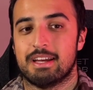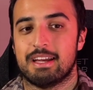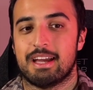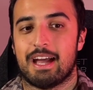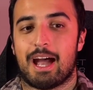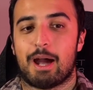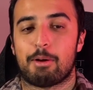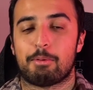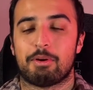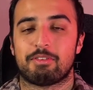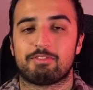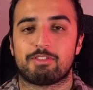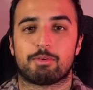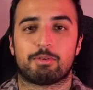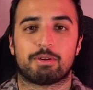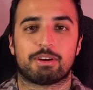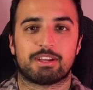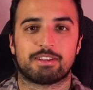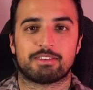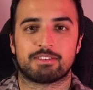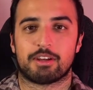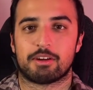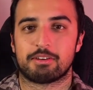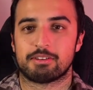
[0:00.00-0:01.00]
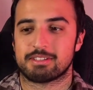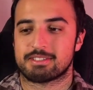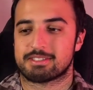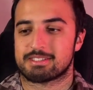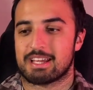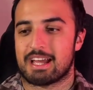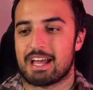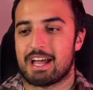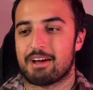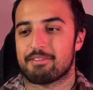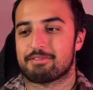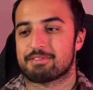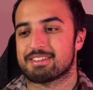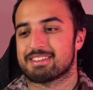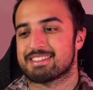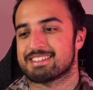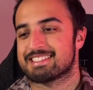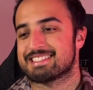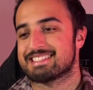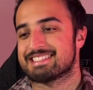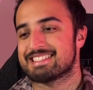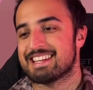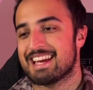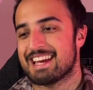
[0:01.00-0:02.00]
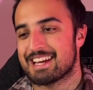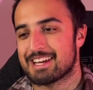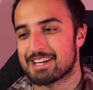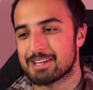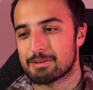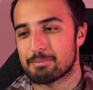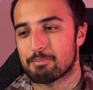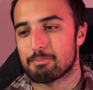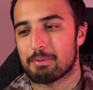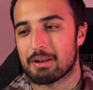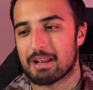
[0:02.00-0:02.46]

However, what I noticed after the second